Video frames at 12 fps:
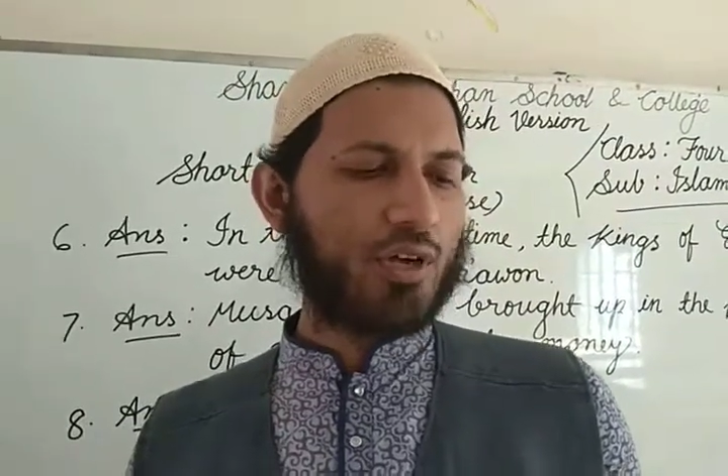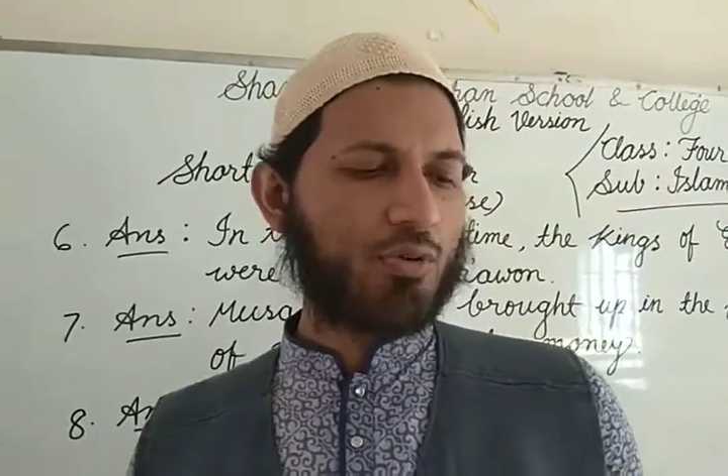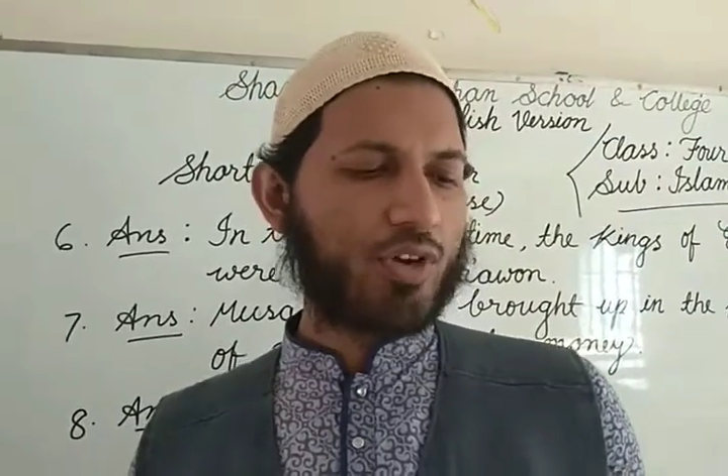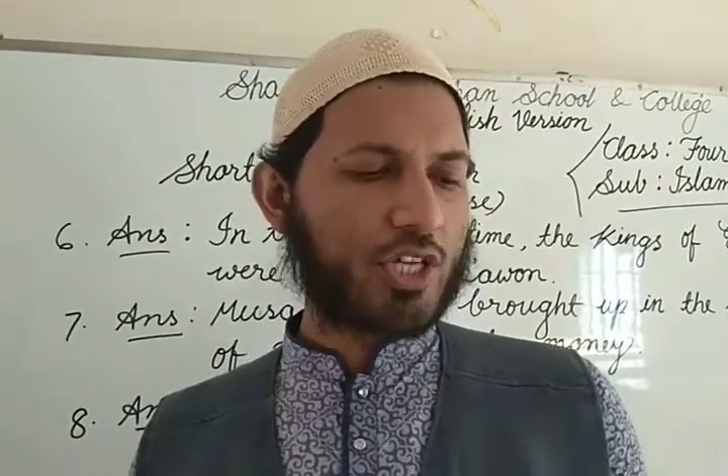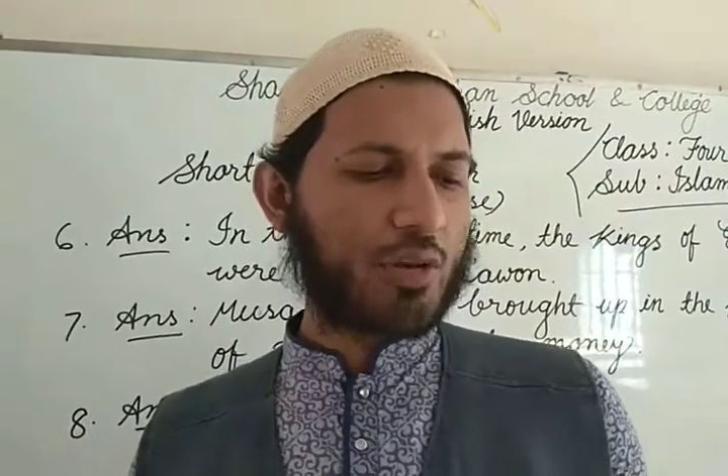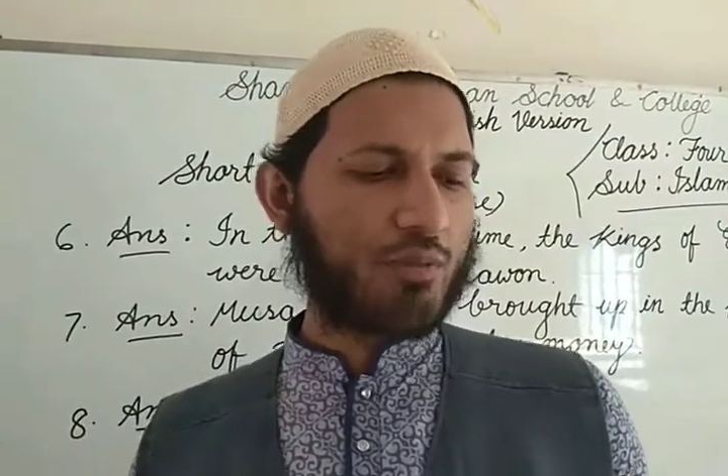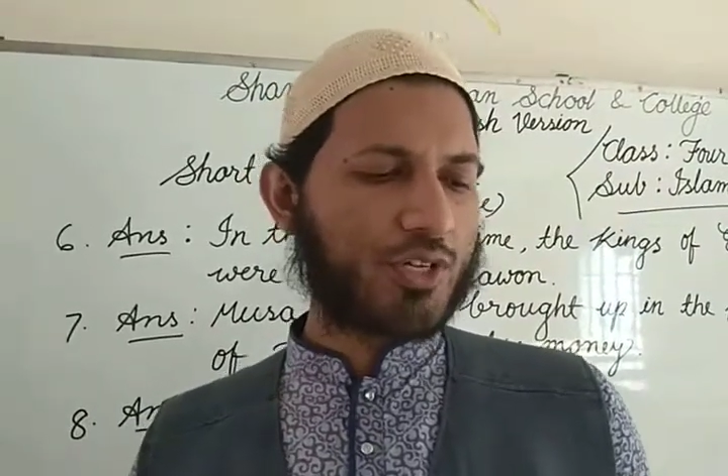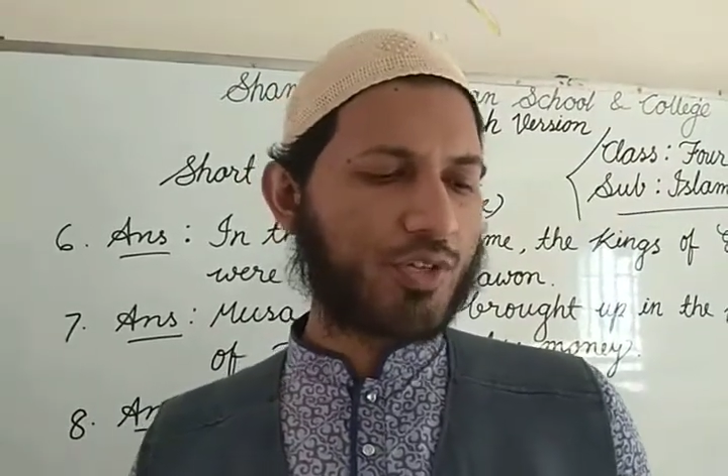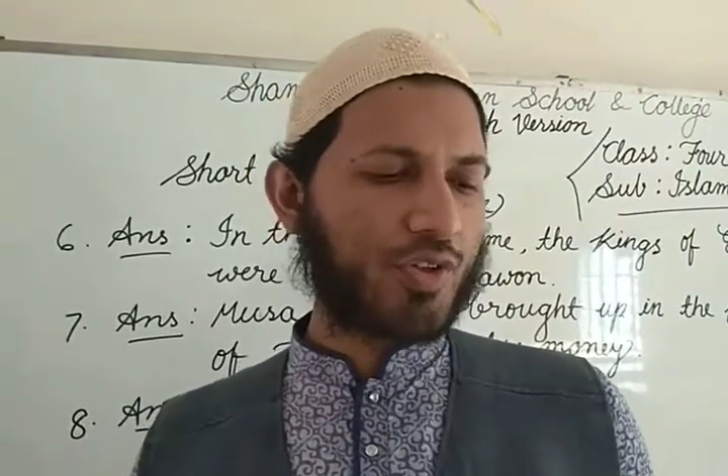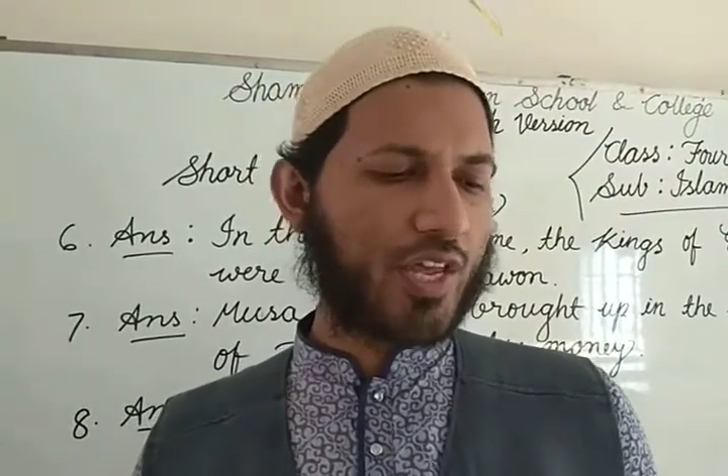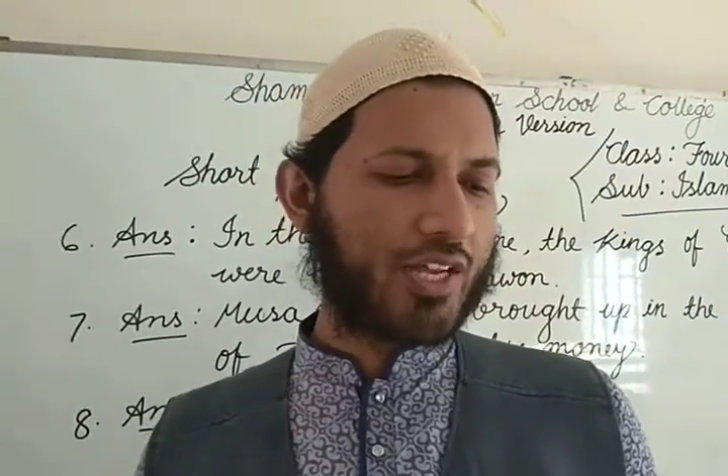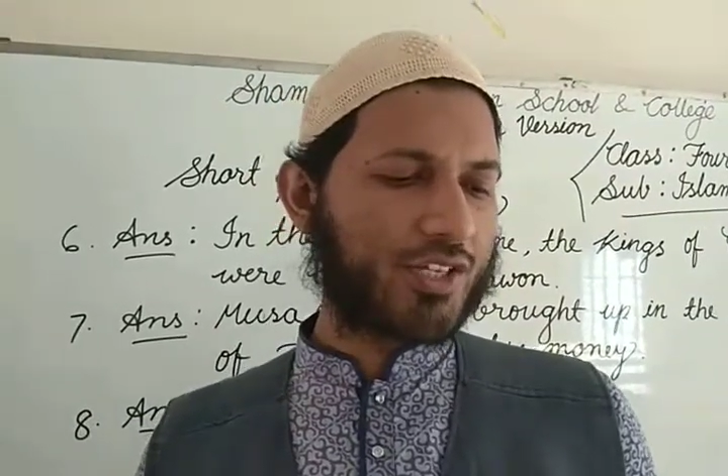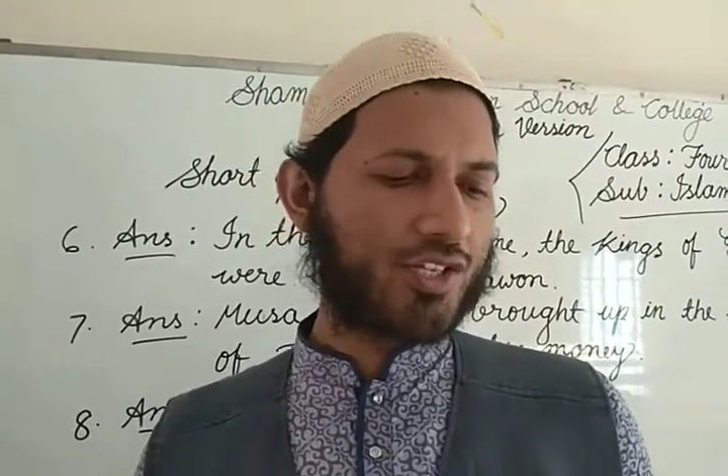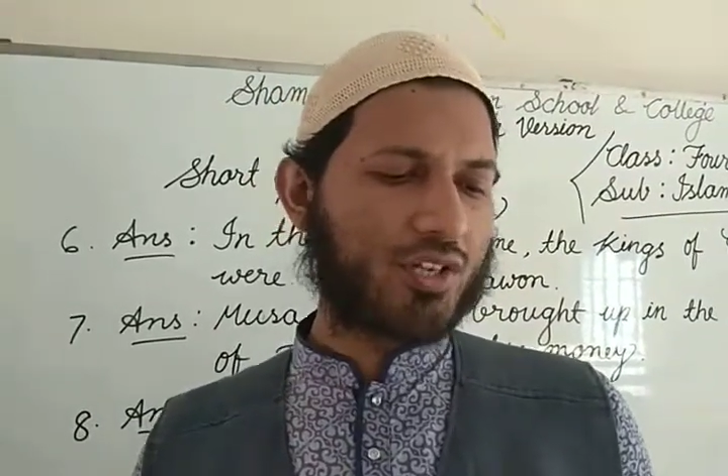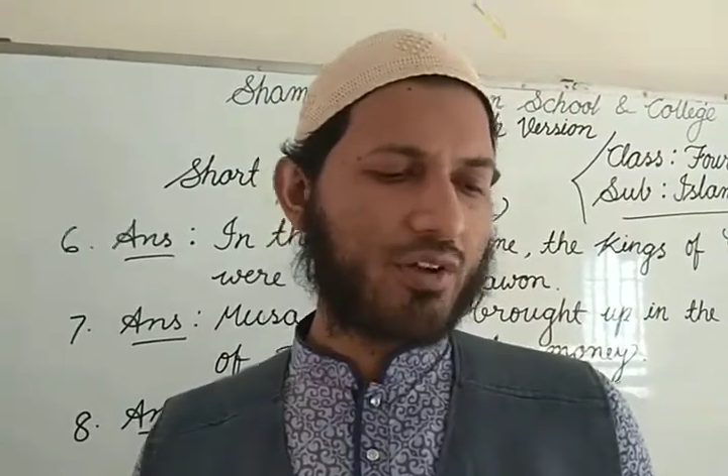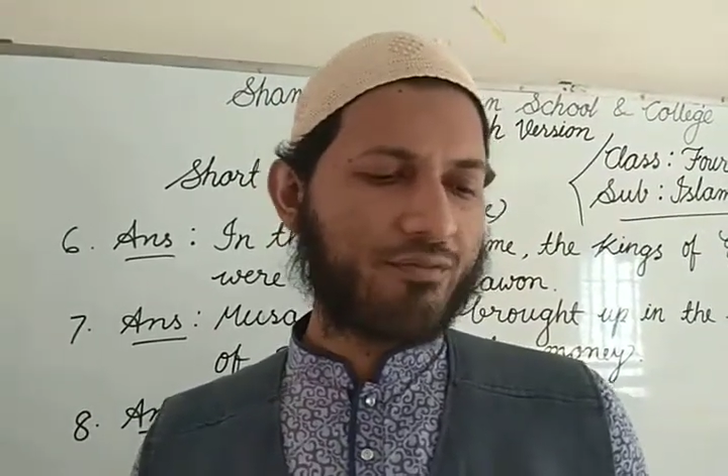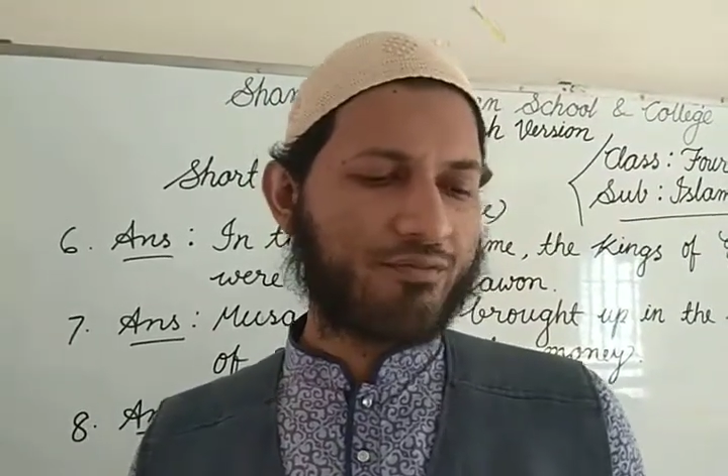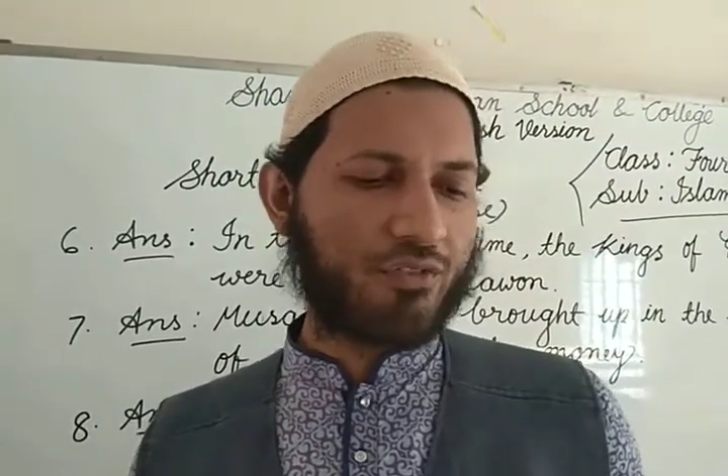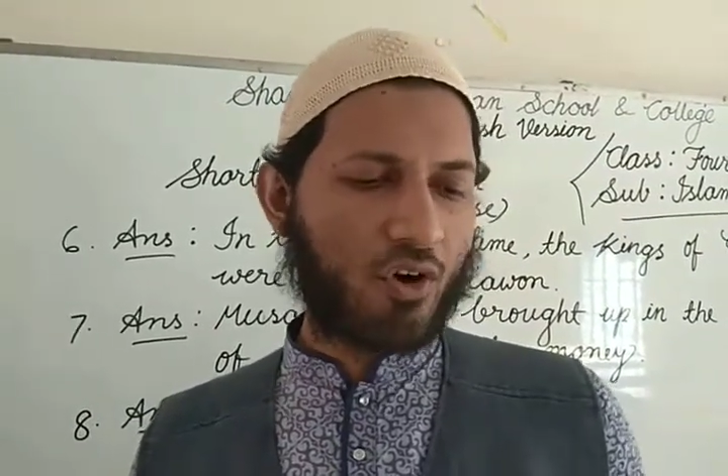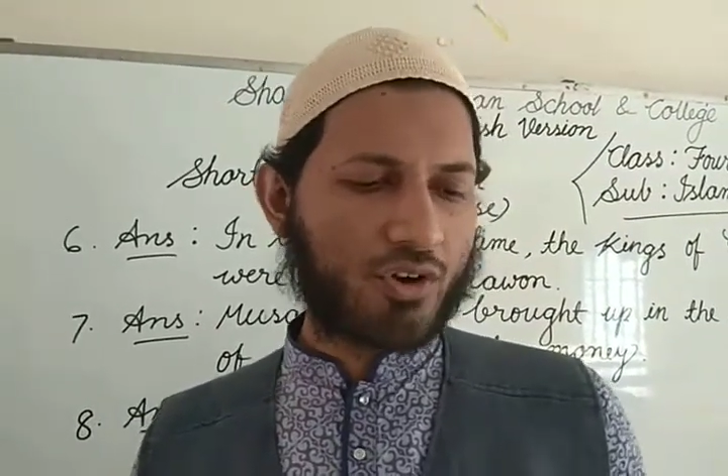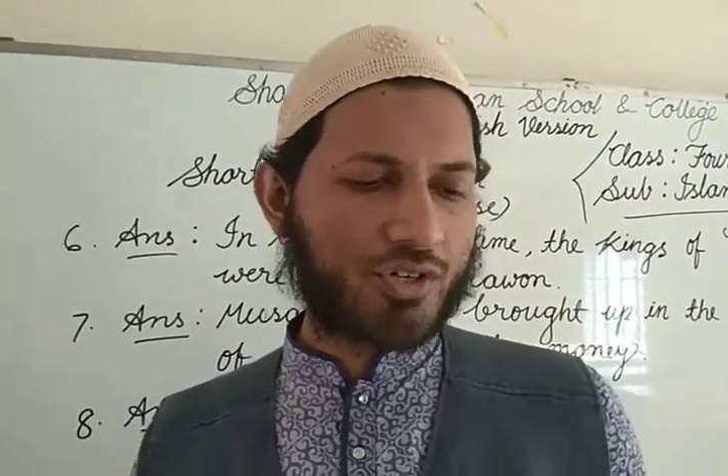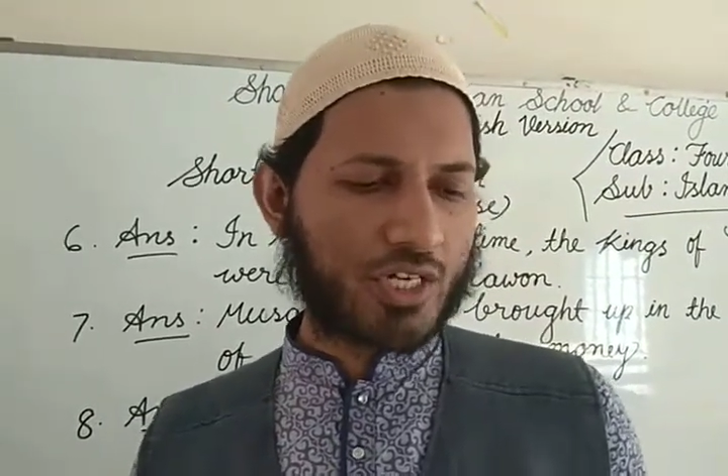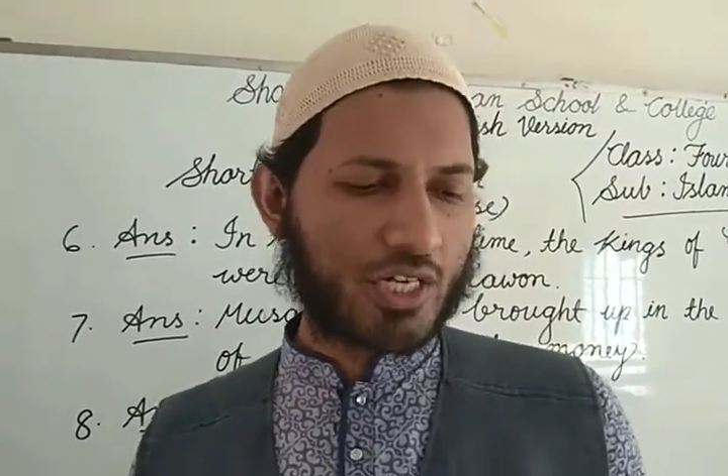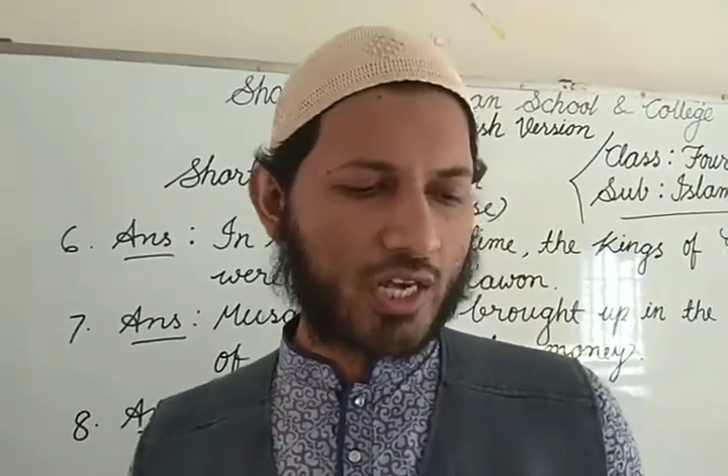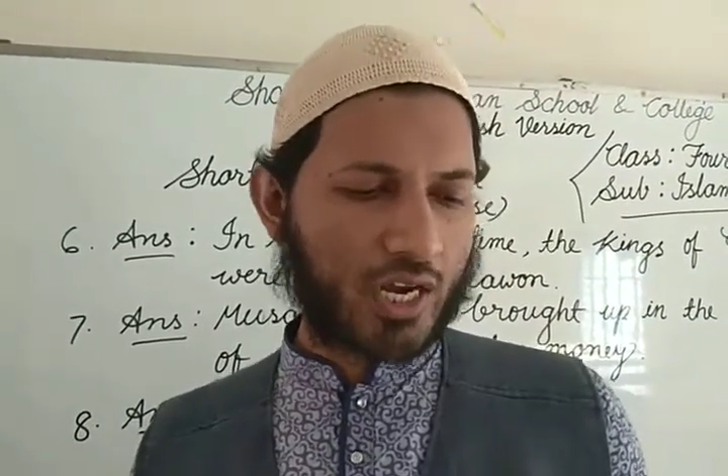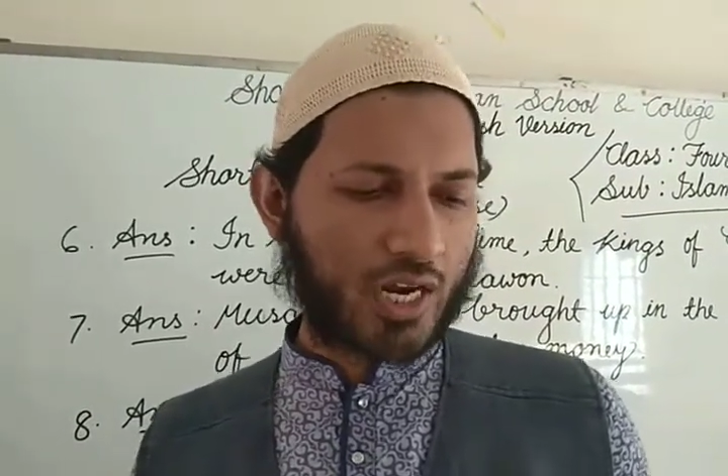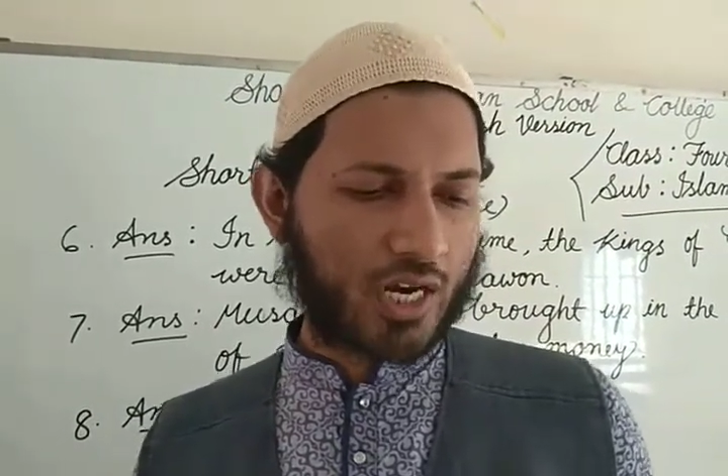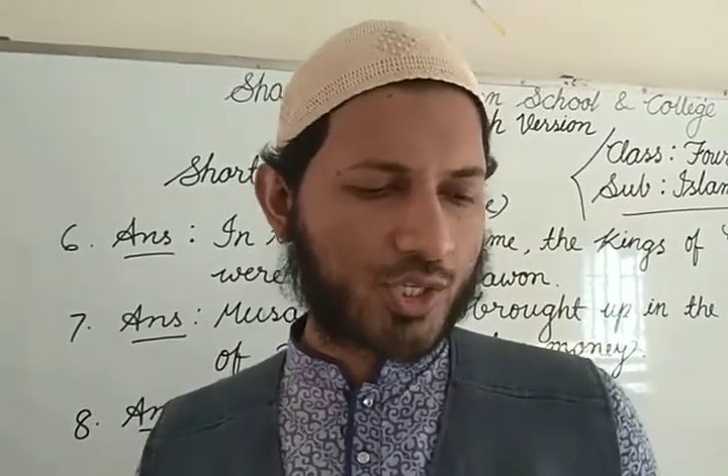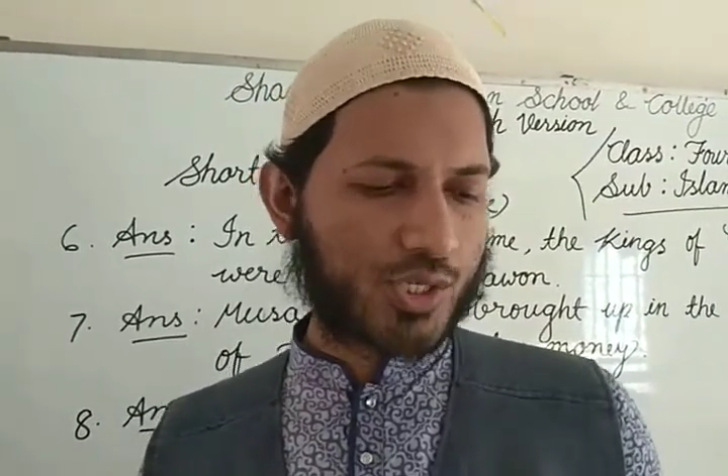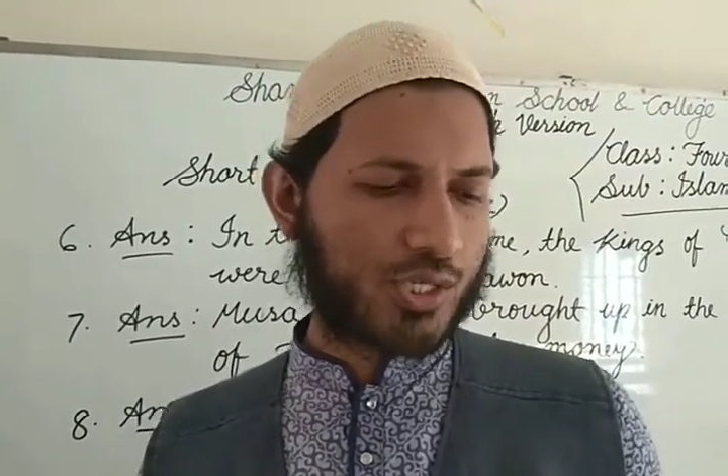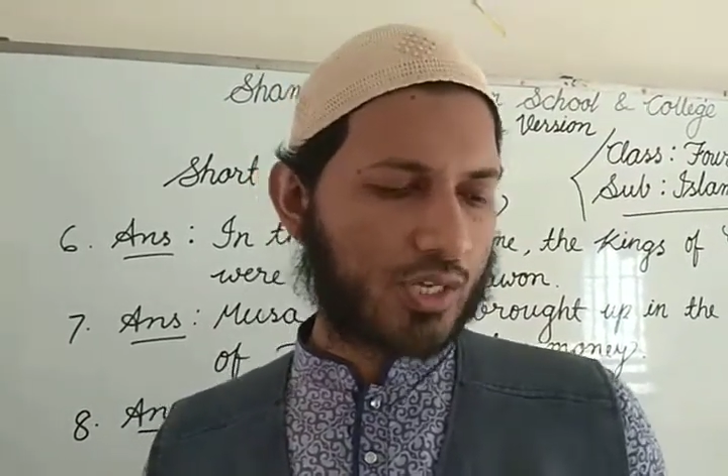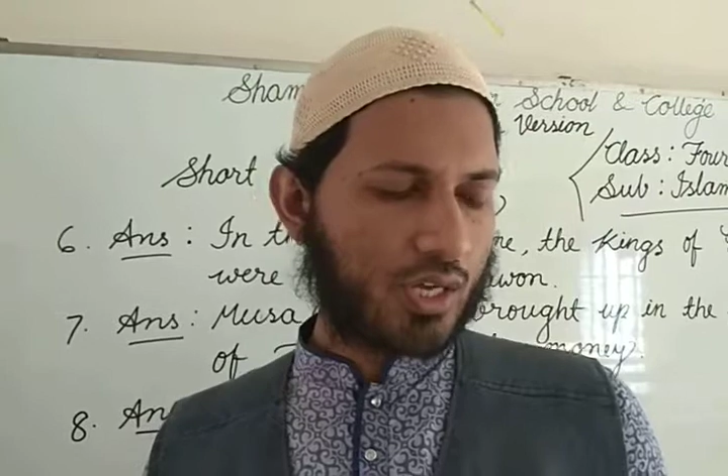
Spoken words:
Question number 6, 40 years.